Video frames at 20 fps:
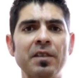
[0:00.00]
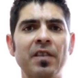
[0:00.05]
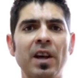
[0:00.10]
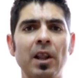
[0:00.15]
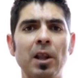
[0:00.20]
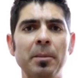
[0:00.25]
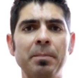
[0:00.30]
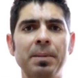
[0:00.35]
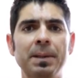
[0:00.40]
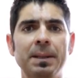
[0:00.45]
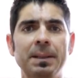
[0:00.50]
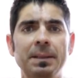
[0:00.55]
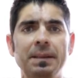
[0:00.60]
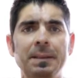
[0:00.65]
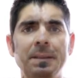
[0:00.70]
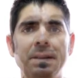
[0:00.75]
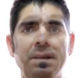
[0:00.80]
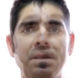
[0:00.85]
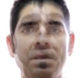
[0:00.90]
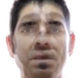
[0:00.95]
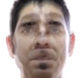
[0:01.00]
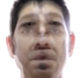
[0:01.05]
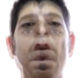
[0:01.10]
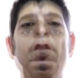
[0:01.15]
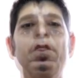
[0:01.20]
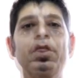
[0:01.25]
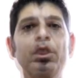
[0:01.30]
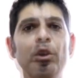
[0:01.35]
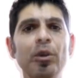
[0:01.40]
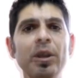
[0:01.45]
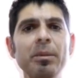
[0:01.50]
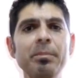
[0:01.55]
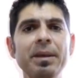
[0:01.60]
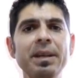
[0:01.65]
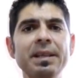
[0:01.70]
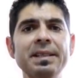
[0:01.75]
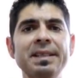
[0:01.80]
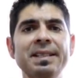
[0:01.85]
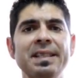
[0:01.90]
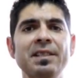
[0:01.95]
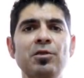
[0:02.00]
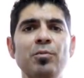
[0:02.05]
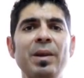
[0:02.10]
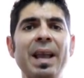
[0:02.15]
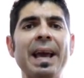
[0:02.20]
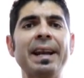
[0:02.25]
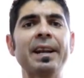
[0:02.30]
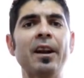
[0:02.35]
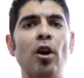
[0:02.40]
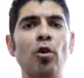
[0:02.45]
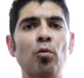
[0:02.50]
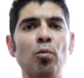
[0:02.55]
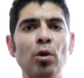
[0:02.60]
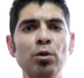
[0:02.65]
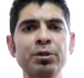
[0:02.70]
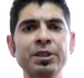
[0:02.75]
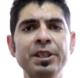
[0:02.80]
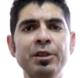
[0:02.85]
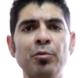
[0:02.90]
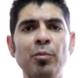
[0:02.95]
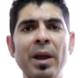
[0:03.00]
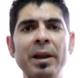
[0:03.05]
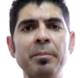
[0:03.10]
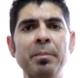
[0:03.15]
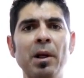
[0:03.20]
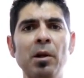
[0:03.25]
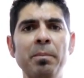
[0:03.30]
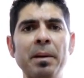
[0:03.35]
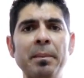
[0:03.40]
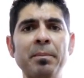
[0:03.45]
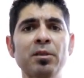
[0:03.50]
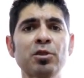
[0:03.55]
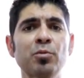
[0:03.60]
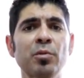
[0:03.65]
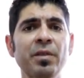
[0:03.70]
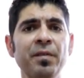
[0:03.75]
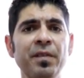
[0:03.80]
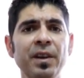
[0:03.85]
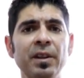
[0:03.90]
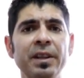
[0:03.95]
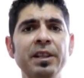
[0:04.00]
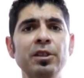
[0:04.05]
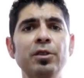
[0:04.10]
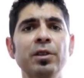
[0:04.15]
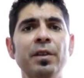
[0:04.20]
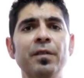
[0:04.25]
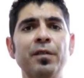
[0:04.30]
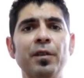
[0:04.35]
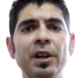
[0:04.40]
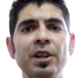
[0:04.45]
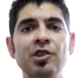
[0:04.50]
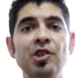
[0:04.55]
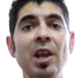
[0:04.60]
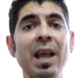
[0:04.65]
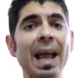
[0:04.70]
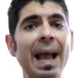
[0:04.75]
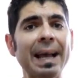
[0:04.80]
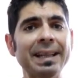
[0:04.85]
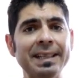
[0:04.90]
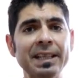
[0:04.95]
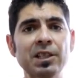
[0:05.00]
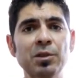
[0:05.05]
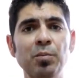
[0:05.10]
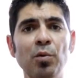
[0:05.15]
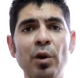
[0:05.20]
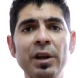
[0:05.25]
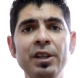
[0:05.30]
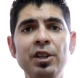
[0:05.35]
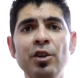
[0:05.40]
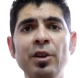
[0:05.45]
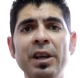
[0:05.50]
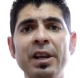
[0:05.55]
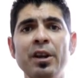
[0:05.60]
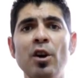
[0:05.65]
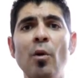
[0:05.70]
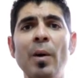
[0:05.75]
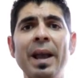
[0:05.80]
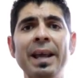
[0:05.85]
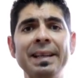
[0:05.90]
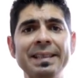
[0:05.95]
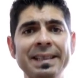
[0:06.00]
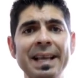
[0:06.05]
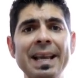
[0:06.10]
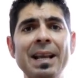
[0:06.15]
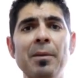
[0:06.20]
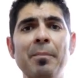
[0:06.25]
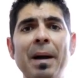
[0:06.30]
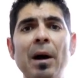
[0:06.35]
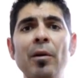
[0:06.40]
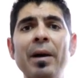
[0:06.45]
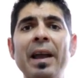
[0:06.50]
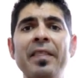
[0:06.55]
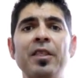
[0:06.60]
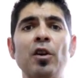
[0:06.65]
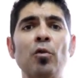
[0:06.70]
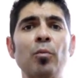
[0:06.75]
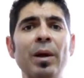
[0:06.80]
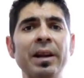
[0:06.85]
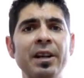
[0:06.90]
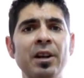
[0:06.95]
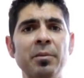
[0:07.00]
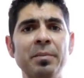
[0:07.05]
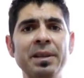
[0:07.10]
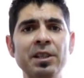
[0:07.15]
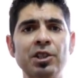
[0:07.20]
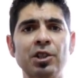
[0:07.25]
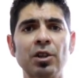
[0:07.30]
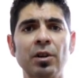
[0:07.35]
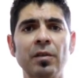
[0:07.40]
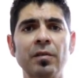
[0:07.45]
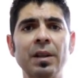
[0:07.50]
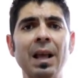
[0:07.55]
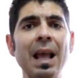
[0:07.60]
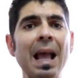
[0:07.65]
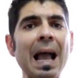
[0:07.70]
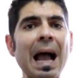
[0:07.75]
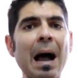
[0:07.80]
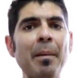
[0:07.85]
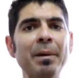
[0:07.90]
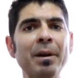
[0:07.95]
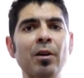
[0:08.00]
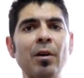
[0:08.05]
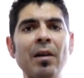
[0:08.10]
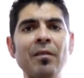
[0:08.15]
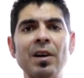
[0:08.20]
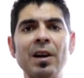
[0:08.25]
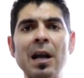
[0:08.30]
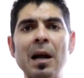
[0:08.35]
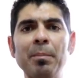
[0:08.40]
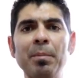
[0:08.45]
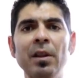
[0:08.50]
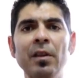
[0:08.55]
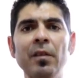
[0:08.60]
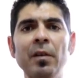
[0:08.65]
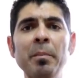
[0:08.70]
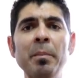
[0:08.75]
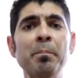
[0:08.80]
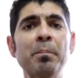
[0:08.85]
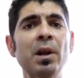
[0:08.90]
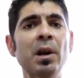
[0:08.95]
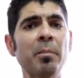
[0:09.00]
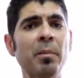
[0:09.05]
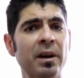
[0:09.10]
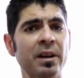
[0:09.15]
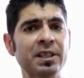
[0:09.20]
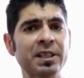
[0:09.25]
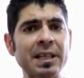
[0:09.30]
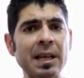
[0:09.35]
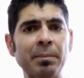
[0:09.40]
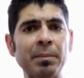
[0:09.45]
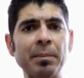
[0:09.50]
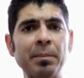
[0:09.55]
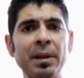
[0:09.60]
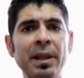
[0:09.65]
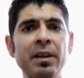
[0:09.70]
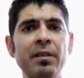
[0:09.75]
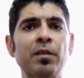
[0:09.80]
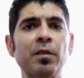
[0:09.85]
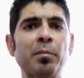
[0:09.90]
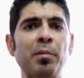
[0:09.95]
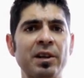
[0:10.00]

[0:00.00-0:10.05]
develop. Okay, it's been about 30 minutes since we added our roasted red bell peppers with filling to the fridge. At this point, you can go ahead and take them out and they're ready to be served. I'm gonna grab a couple of them, put them on a separate plate for